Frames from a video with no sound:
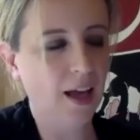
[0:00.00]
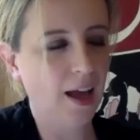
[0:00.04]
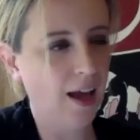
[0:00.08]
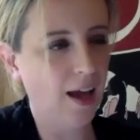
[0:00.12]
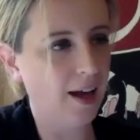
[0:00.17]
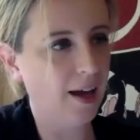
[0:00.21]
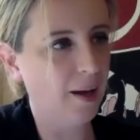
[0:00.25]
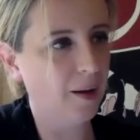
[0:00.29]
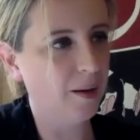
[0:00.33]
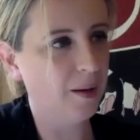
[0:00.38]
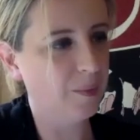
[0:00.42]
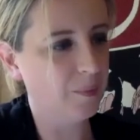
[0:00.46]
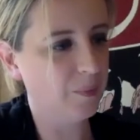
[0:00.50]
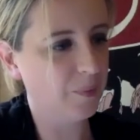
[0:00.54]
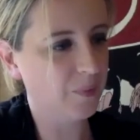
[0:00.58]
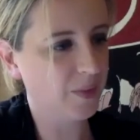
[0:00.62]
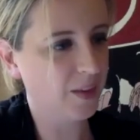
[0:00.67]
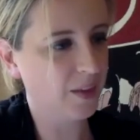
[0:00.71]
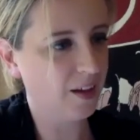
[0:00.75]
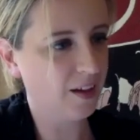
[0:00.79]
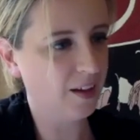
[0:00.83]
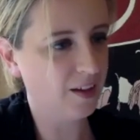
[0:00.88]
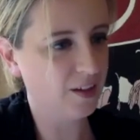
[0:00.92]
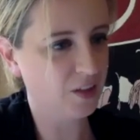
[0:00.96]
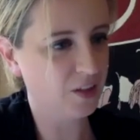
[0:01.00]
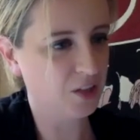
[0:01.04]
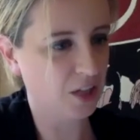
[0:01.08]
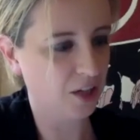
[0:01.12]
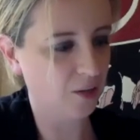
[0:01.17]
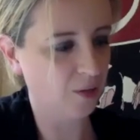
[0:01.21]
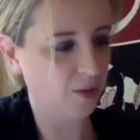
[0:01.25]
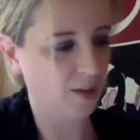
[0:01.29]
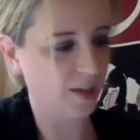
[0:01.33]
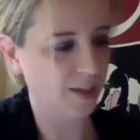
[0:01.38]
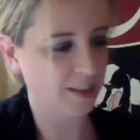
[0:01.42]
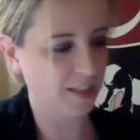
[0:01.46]
Um,
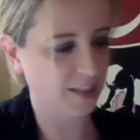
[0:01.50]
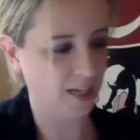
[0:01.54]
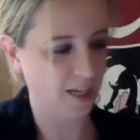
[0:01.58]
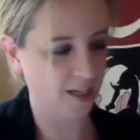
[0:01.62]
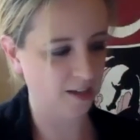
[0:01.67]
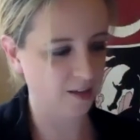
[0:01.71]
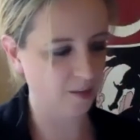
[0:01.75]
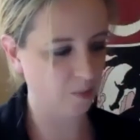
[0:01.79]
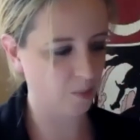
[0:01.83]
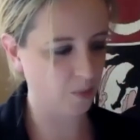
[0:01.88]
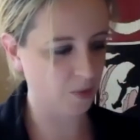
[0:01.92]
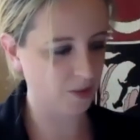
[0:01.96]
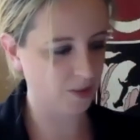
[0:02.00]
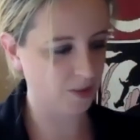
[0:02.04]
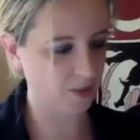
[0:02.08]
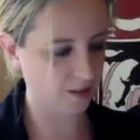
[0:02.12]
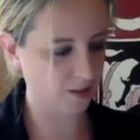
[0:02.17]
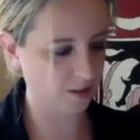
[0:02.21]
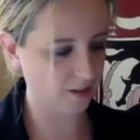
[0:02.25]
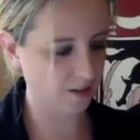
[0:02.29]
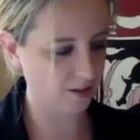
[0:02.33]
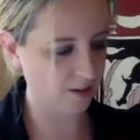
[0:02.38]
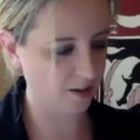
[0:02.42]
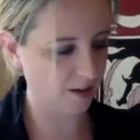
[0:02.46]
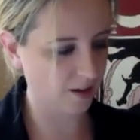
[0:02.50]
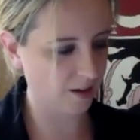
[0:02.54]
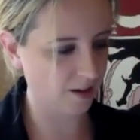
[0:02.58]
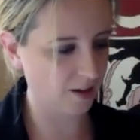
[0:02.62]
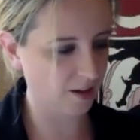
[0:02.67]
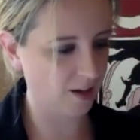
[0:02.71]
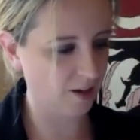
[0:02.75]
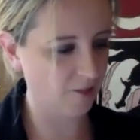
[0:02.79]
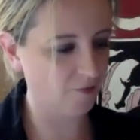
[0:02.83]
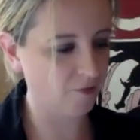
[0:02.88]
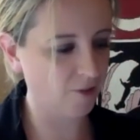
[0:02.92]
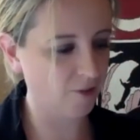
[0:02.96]
so I tend, but
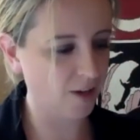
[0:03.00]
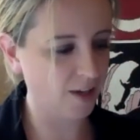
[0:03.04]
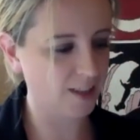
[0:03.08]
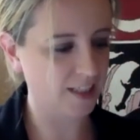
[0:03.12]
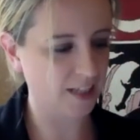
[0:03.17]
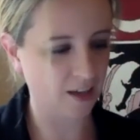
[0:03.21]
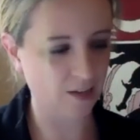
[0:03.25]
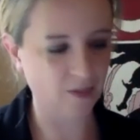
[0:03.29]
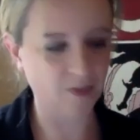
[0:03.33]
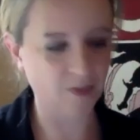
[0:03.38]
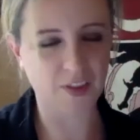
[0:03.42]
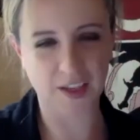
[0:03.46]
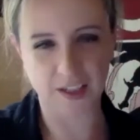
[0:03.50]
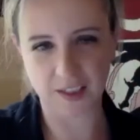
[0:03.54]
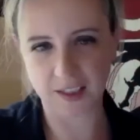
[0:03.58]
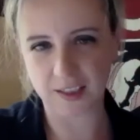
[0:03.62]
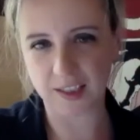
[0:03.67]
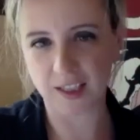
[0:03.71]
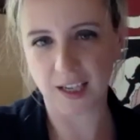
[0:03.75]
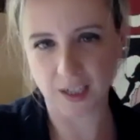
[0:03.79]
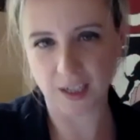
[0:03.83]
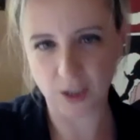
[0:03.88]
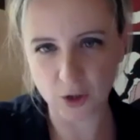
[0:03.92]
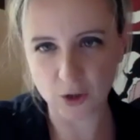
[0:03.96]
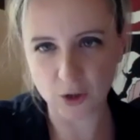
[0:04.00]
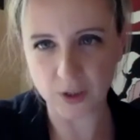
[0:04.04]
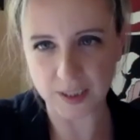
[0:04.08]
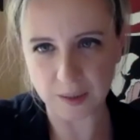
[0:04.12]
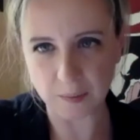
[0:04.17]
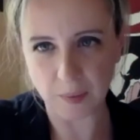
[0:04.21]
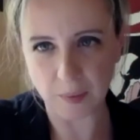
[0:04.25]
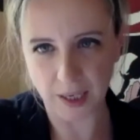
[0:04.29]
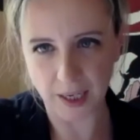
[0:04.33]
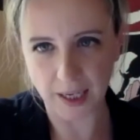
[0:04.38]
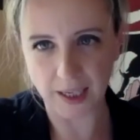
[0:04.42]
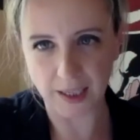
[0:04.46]
I write down things that interest
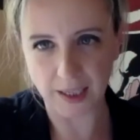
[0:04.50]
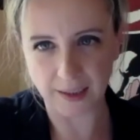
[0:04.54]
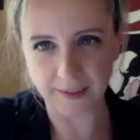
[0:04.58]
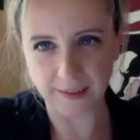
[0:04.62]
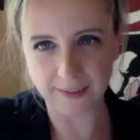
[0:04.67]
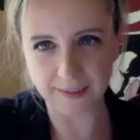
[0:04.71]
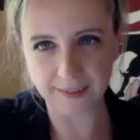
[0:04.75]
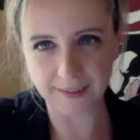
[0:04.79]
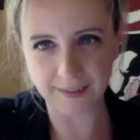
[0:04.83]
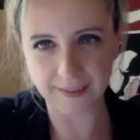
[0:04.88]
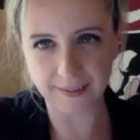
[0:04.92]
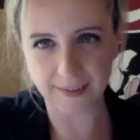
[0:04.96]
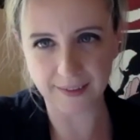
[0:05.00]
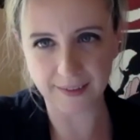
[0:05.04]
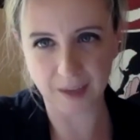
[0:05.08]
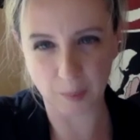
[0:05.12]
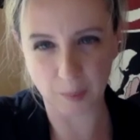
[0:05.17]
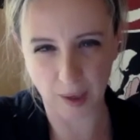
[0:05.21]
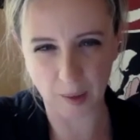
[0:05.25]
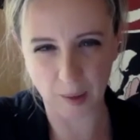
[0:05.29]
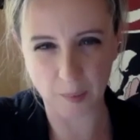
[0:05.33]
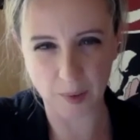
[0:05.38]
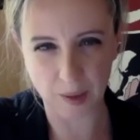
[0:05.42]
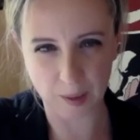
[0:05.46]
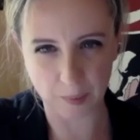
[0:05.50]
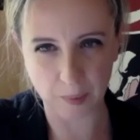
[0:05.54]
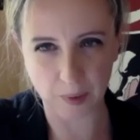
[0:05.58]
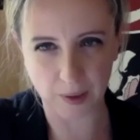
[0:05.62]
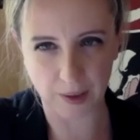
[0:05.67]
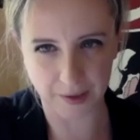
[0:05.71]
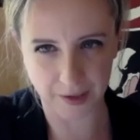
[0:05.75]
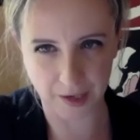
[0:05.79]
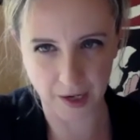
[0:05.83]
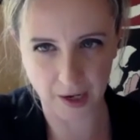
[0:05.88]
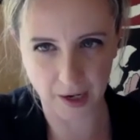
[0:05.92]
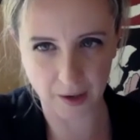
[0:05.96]
me about people
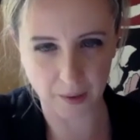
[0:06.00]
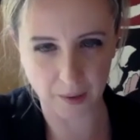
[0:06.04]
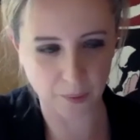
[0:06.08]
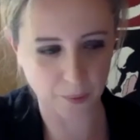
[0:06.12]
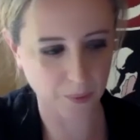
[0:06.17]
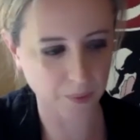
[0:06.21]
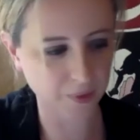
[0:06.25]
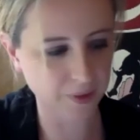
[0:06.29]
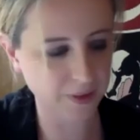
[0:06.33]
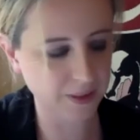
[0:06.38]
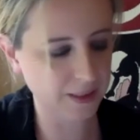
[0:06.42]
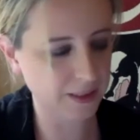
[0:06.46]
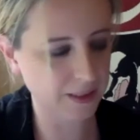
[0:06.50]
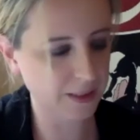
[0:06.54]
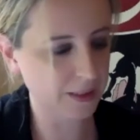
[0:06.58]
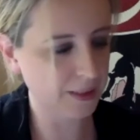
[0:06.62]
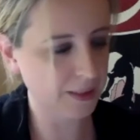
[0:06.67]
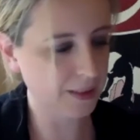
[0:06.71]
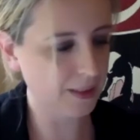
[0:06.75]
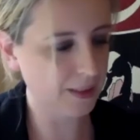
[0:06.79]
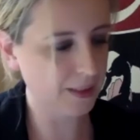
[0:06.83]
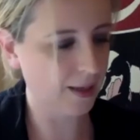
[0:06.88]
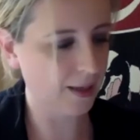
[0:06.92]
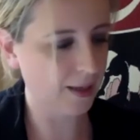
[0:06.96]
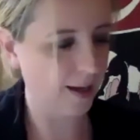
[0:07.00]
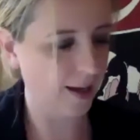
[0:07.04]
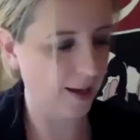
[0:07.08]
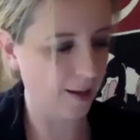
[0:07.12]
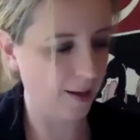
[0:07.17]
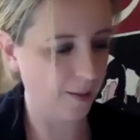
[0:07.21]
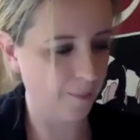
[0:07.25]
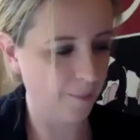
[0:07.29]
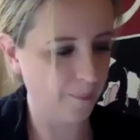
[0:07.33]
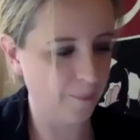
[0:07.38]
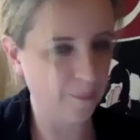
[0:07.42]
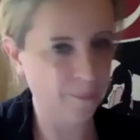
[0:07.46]
I know.
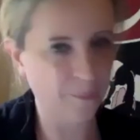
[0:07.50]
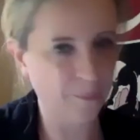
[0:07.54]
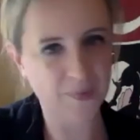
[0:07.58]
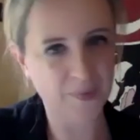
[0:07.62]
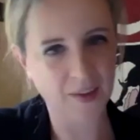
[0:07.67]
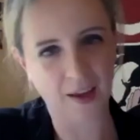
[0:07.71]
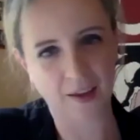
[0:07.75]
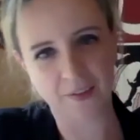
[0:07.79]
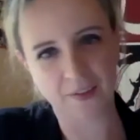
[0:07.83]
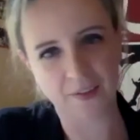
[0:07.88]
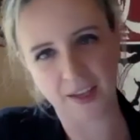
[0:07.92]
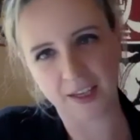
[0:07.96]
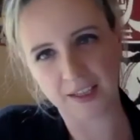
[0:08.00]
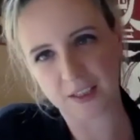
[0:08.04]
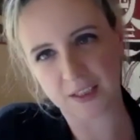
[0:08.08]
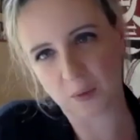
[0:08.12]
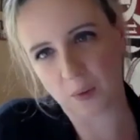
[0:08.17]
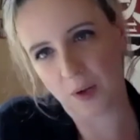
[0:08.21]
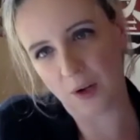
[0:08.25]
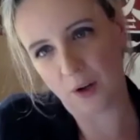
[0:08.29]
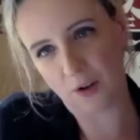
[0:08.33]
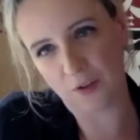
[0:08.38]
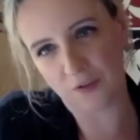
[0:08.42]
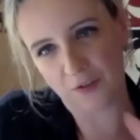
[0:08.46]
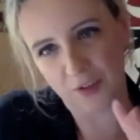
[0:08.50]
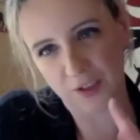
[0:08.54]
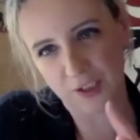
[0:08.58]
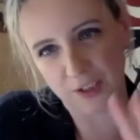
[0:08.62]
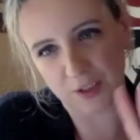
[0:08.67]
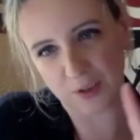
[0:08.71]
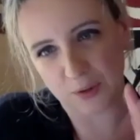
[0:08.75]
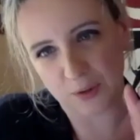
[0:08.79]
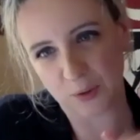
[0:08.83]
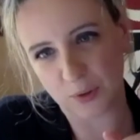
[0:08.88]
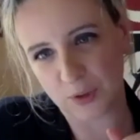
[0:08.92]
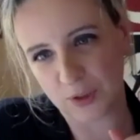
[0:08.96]
Um, and there's quite often a
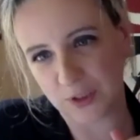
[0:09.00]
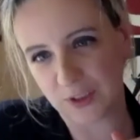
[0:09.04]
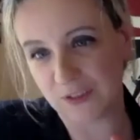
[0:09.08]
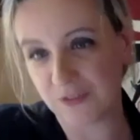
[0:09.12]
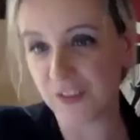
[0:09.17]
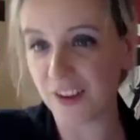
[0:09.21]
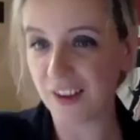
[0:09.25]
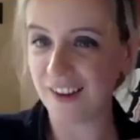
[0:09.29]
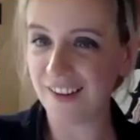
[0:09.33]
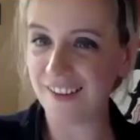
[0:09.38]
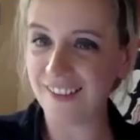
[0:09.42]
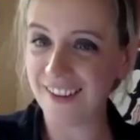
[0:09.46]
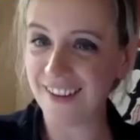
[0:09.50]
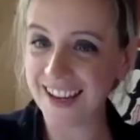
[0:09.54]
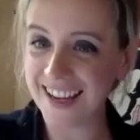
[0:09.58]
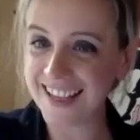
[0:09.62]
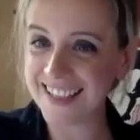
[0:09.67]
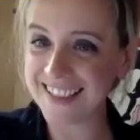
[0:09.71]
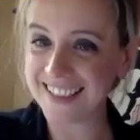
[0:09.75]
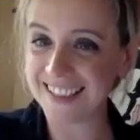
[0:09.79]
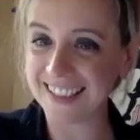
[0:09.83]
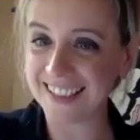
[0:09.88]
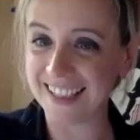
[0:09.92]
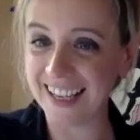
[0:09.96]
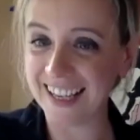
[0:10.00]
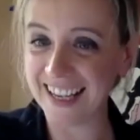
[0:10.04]
sort of, oh, here's Lily.